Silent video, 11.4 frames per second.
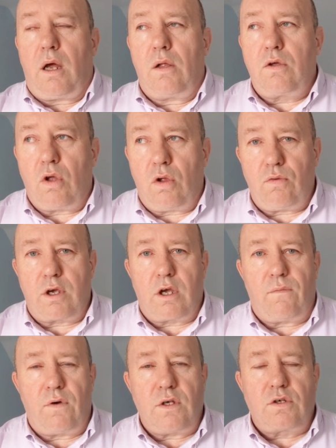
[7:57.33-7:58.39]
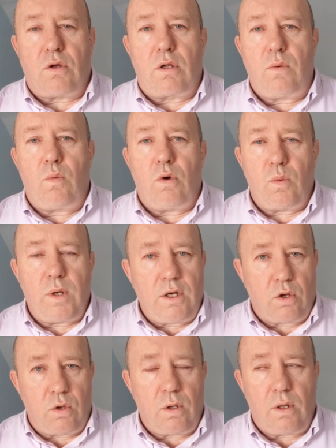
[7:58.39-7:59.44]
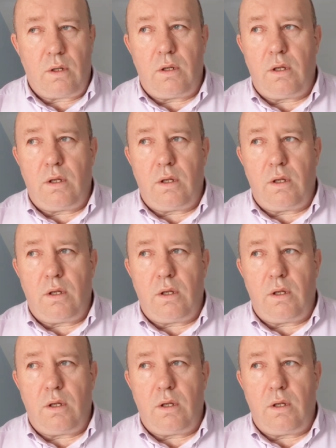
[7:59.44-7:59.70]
Alcohol Recovery Scotland, what we do